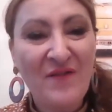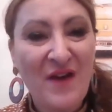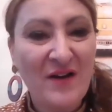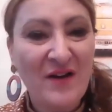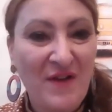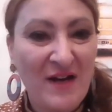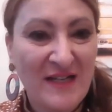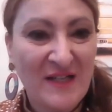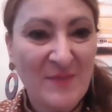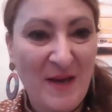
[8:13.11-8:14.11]
very,
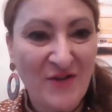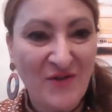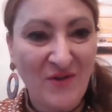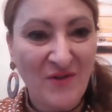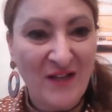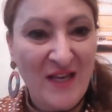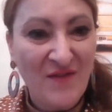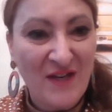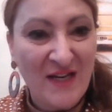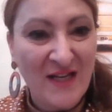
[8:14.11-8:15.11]
very special
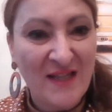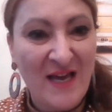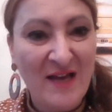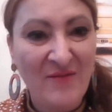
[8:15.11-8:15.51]
evening that